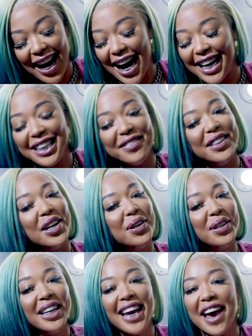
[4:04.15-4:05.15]
I didn't even
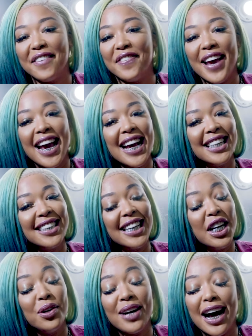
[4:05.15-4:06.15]
know he had fans.
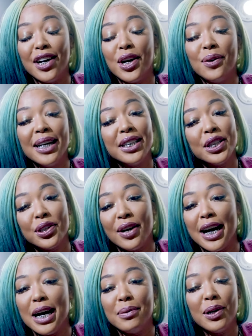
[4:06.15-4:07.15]
He don't got no
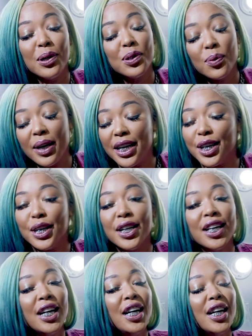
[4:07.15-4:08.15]
Instagram, no Twitter,